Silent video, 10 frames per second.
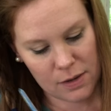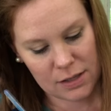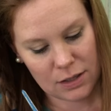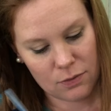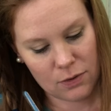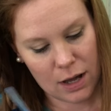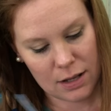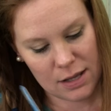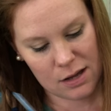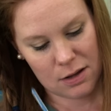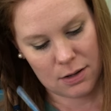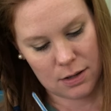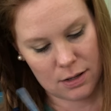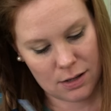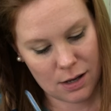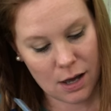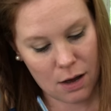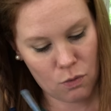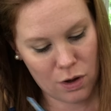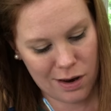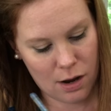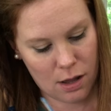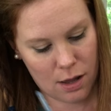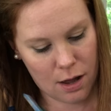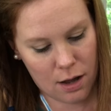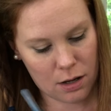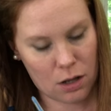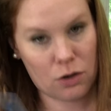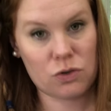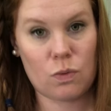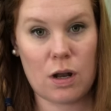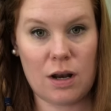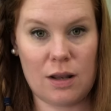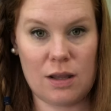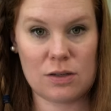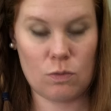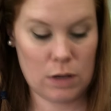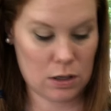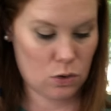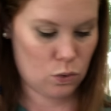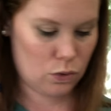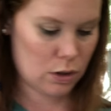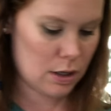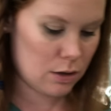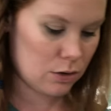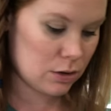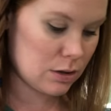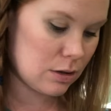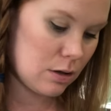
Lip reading: So I've got a hot one, a hot colors one, and this will be a cool colors.